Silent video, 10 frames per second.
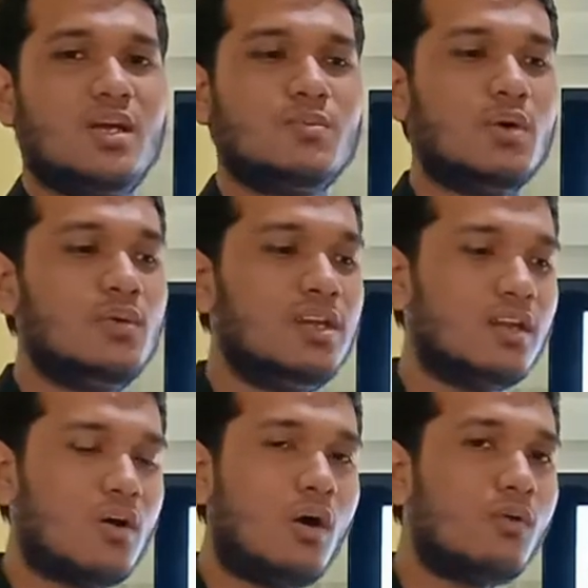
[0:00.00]
but we
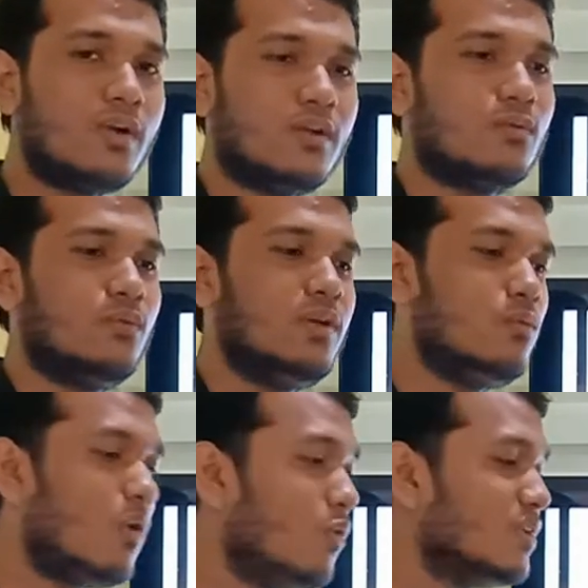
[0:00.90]

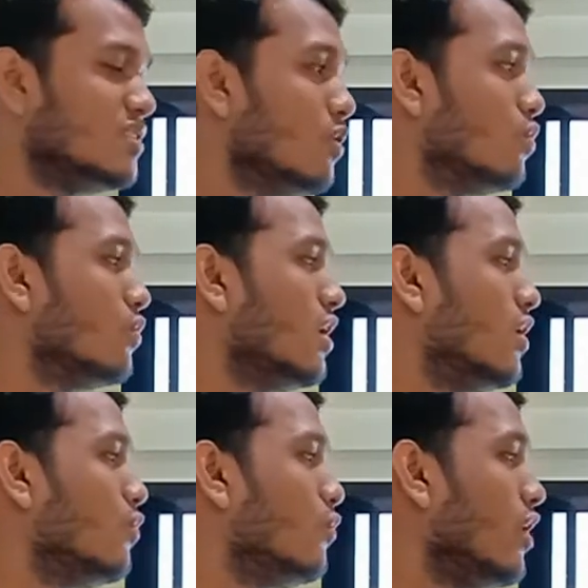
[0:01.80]
always know,
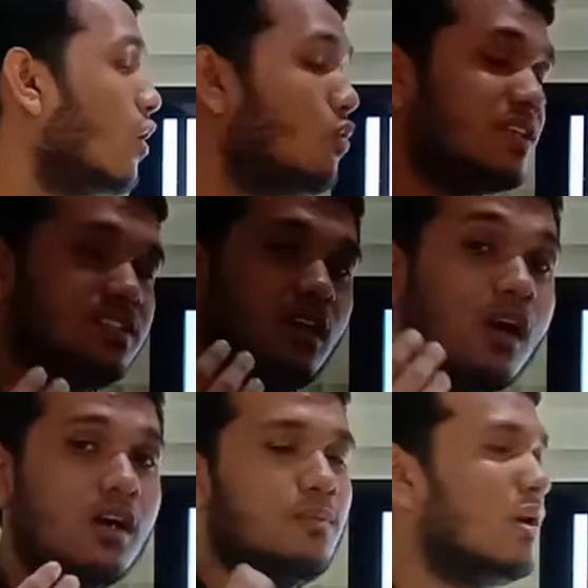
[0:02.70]
we always
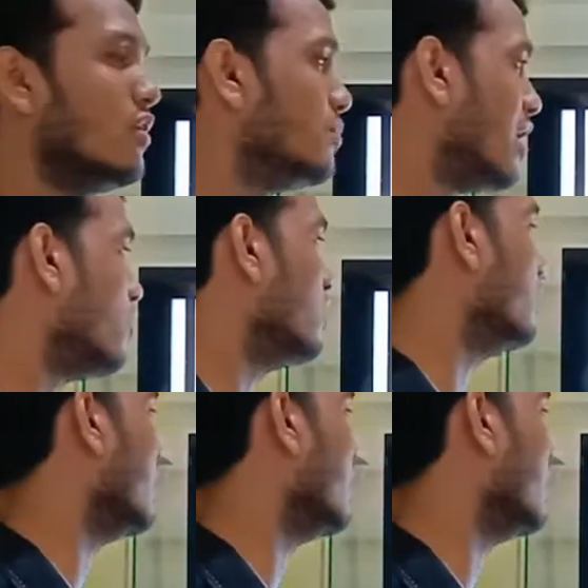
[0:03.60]
heard about power.